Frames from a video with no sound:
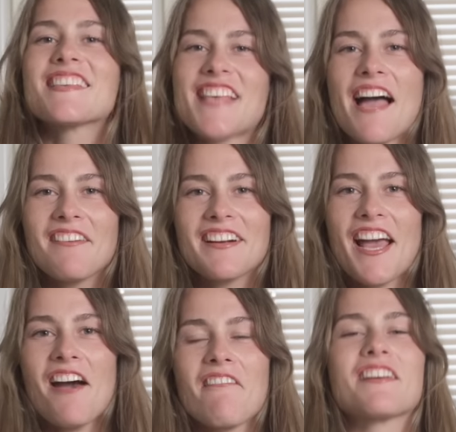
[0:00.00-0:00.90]

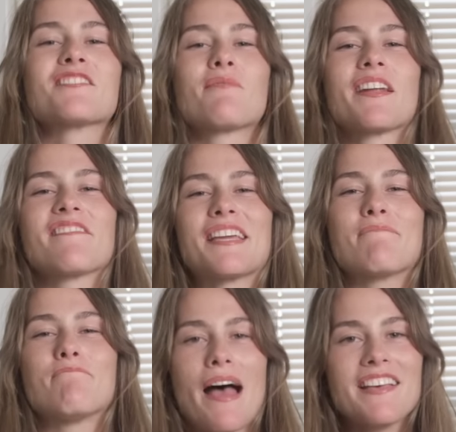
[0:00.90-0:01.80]
Sourdough is one of the
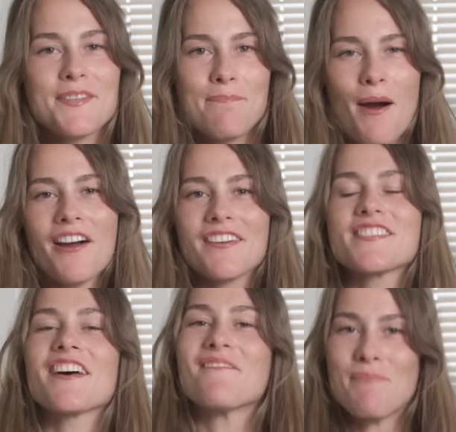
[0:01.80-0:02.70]
best
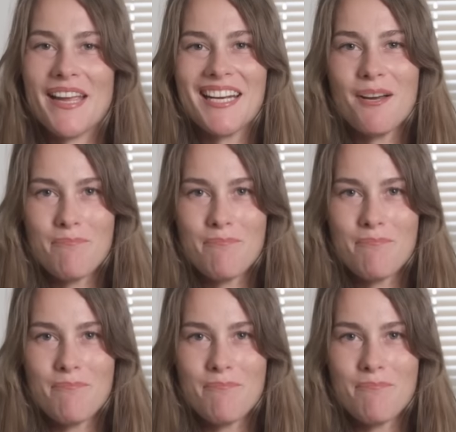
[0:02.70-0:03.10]
parts of being a